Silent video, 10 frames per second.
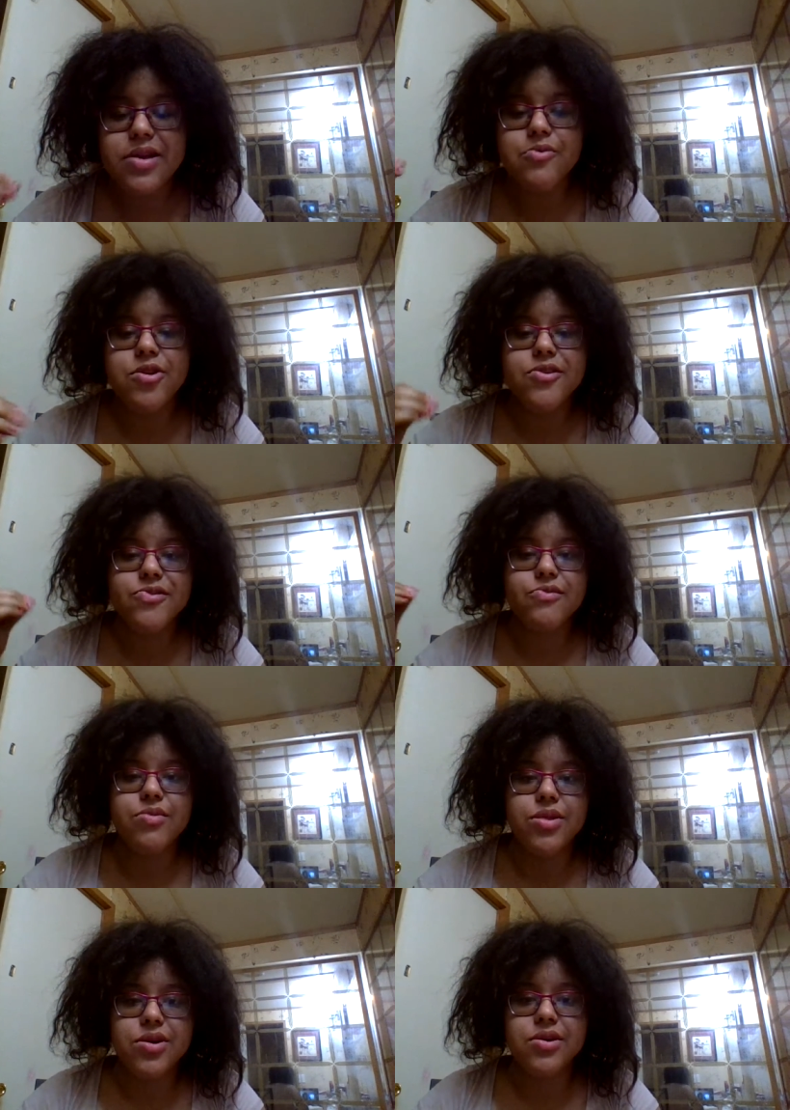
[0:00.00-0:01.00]
He wants us to
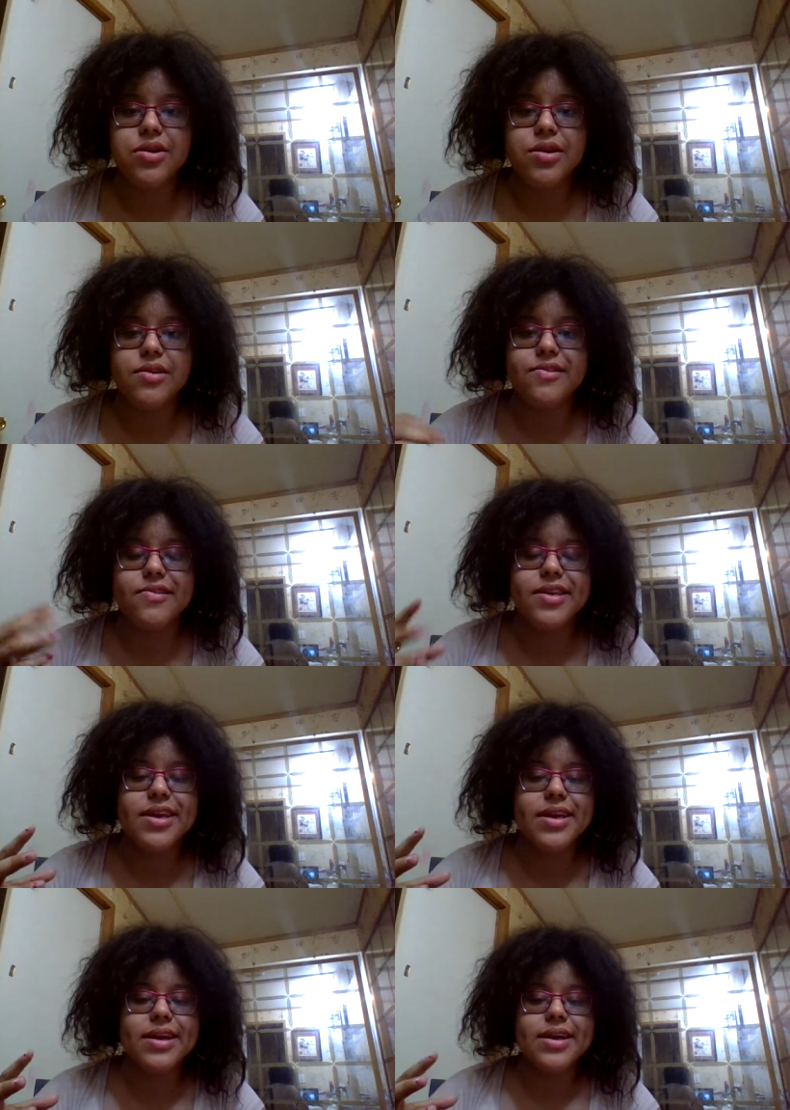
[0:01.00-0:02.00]
learn and seek